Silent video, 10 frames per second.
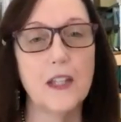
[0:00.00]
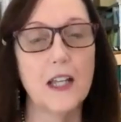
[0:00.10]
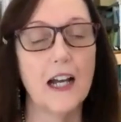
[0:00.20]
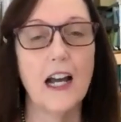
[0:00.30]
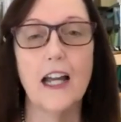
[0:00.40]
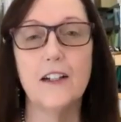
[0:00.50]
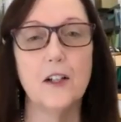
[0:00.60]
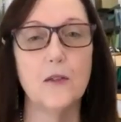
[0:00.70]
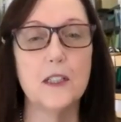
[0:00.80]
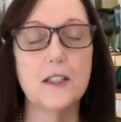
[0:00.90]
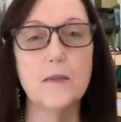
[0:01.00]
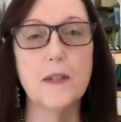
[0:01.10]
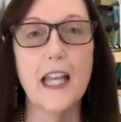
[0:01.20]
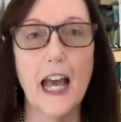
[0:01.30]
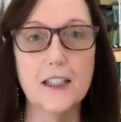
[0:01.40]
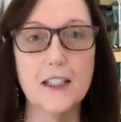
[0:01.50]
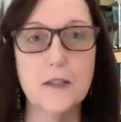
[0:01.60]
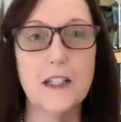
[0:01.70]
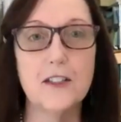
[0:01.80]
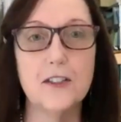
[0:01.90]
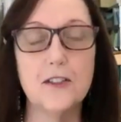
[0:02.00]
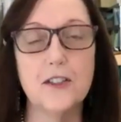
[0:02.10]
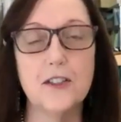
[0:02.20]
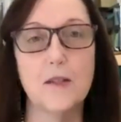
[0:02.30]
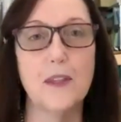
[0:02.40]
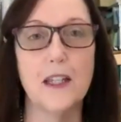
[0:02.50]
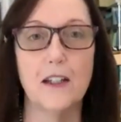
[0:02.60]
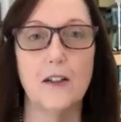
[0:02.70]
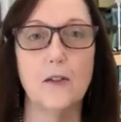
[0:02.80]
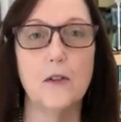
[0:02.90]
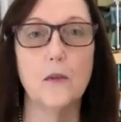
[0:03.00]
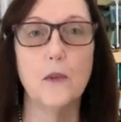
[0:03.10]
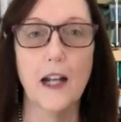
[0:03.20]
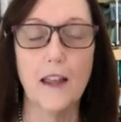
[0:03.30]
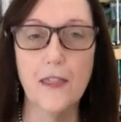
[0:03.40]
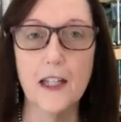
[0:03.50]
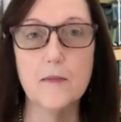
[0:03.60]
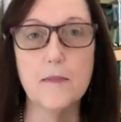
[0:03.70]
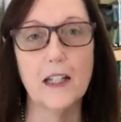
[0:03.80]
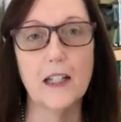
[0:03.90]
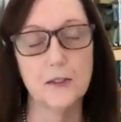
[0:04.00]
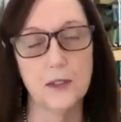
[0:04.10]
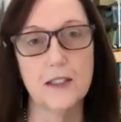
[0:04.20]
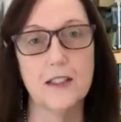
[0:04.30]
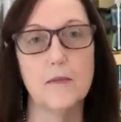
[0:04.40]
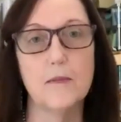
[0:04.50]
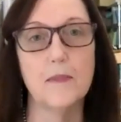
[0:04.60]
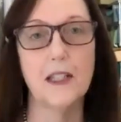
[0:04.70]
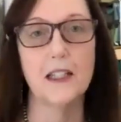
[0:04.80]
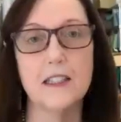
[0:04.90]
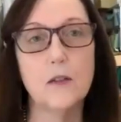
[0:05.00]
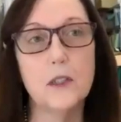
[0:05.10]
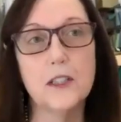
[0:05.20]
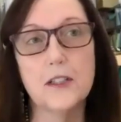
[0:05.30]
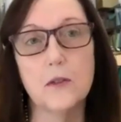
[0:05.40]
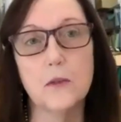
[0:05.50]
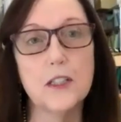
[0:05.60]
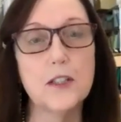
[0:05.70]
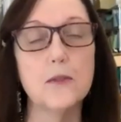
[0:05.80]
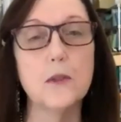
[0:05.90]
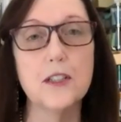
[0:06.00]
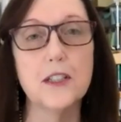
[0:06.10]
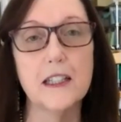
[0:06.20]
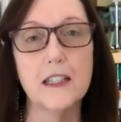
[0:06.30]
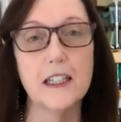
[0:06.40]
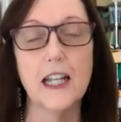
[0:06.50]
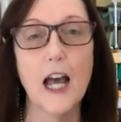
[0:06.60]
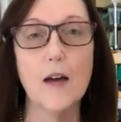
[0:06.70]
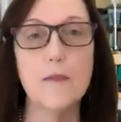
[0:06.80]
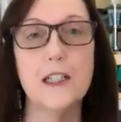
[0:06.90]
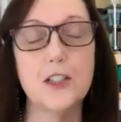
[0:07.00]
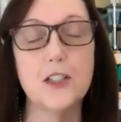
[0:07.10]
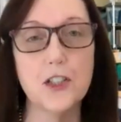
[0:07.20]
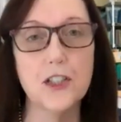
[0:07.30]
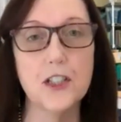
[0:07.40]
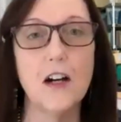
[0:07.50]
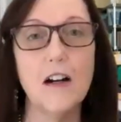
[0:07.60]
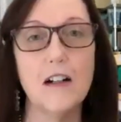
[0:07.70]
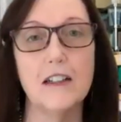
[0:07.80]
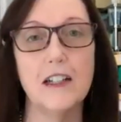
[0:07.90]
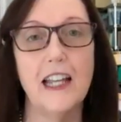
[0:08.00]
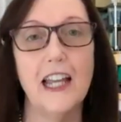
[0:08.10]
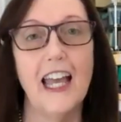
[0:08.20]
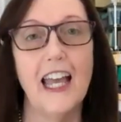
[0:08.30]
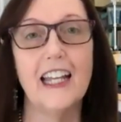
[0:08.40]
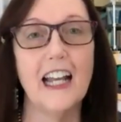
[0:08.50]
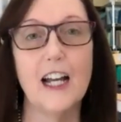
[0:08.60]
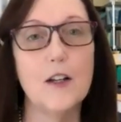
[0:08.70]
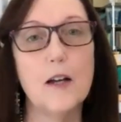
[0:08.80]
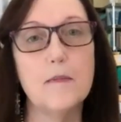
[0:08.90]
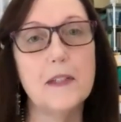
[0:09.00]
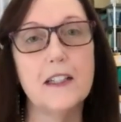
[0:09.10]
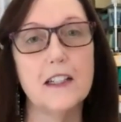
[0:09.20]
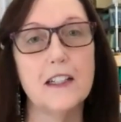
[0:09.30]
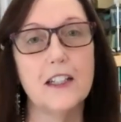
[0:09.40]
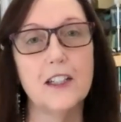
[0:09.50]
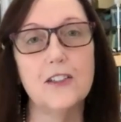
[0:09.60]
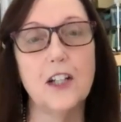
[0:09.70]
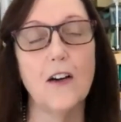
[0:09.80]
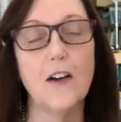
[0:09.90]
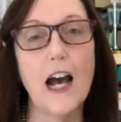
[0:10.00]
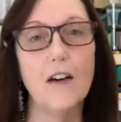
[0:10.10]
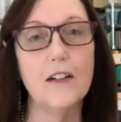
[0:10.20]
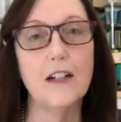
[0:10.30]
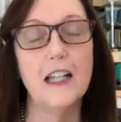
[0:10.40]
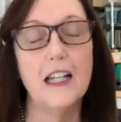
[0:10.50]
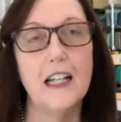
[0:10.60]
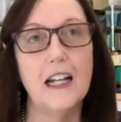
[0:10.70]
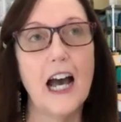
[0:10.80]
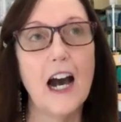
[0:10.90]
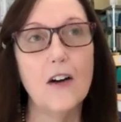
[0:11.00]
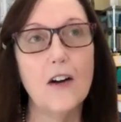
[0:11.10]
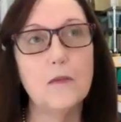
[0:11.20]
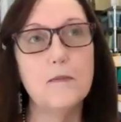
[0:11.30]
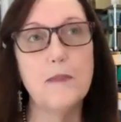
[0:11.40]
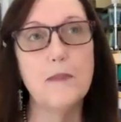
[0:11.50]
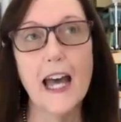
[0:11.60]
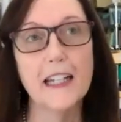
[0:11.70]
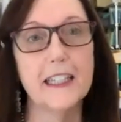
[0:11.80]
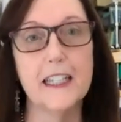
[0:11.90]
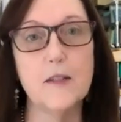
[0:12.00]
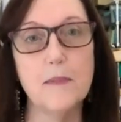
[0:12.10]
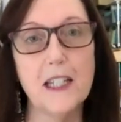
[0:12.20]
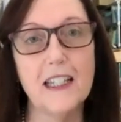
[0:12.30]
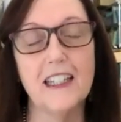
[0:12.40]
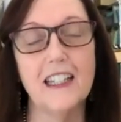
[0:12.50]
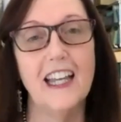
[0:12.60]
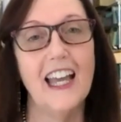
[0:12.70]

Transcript: I, I, don't know, when somebody asks me to do something or when I think about doing something, like, what's, what's the worst that could happen? It's just yarn. And I, I mean, you know, how how bad can it be?